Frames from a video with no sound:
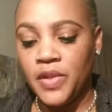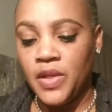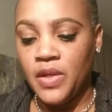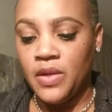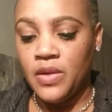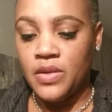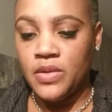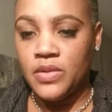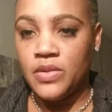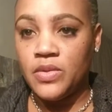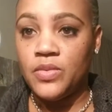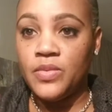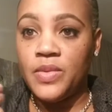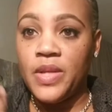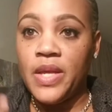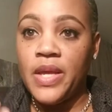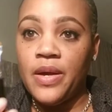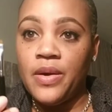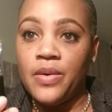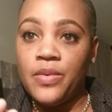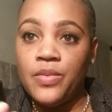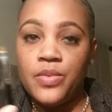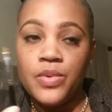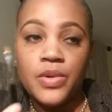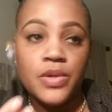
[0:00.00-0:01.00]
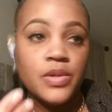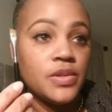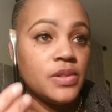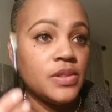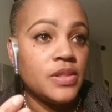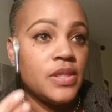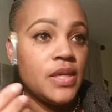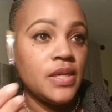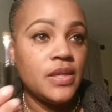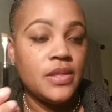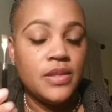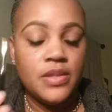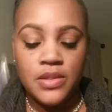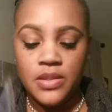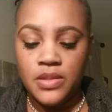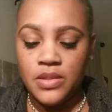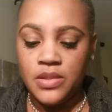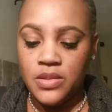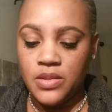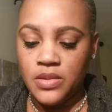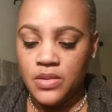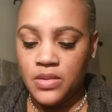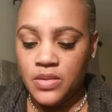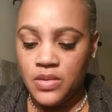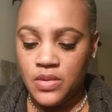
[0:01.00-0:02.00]
So now we're going to take this
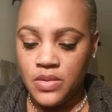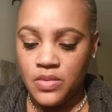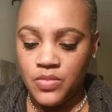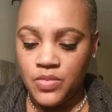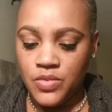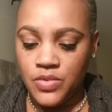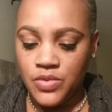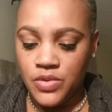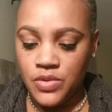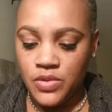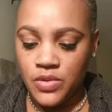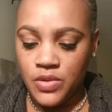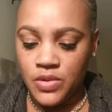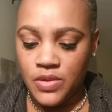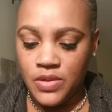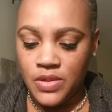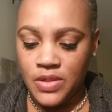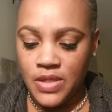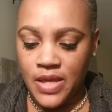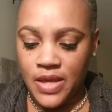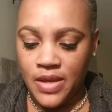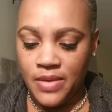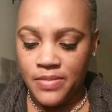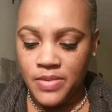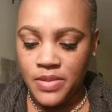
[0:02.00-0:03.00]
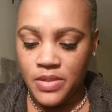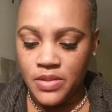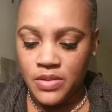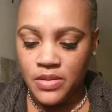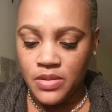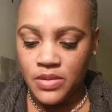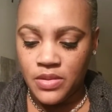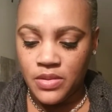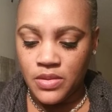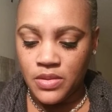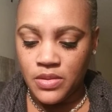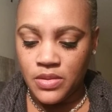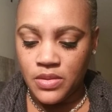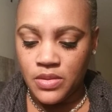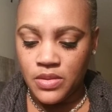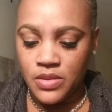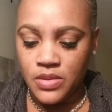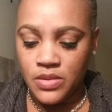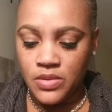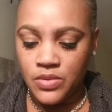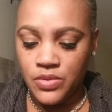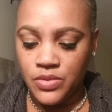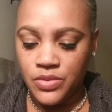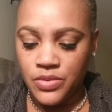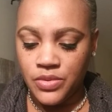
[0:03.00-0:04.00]
and we're just going to dab it in this
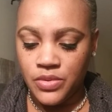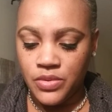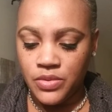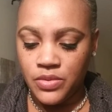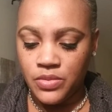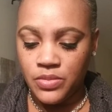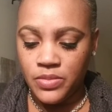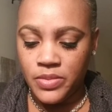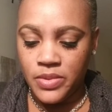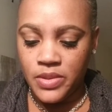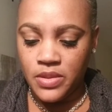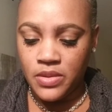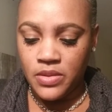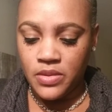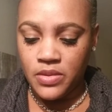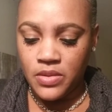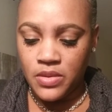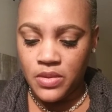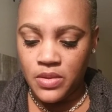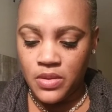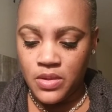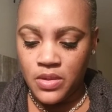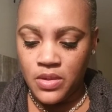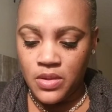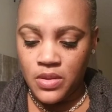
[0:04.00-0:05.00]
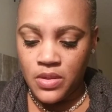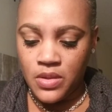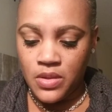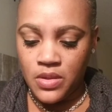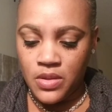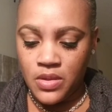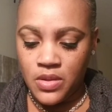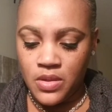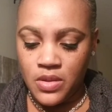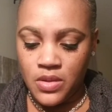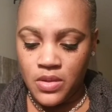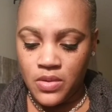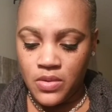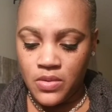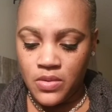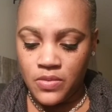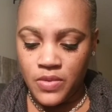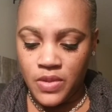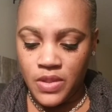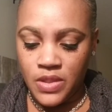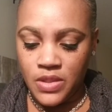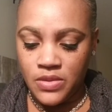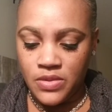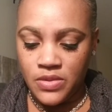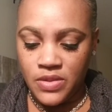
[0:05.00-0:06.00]
concealer a little bit on
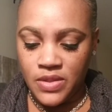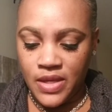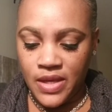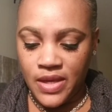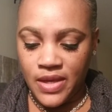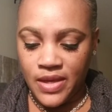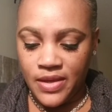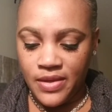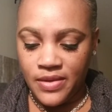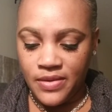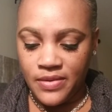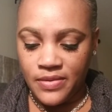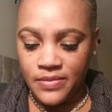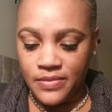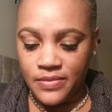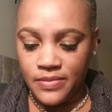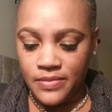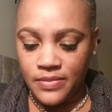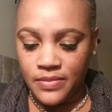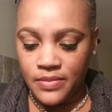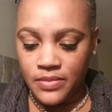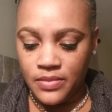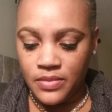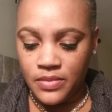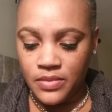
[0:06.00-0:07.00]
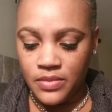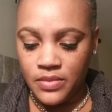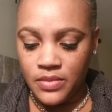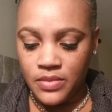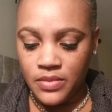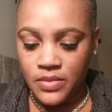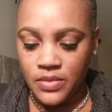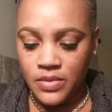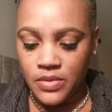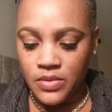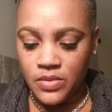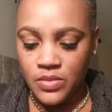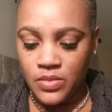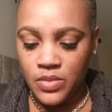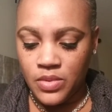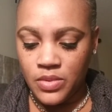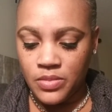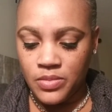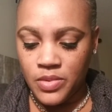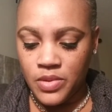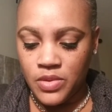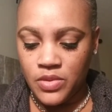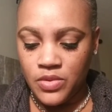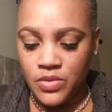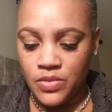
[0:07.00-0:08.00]
each side. That's what I'm going
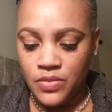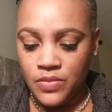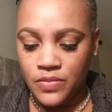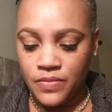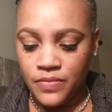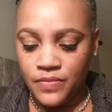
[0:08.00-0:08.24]
to do.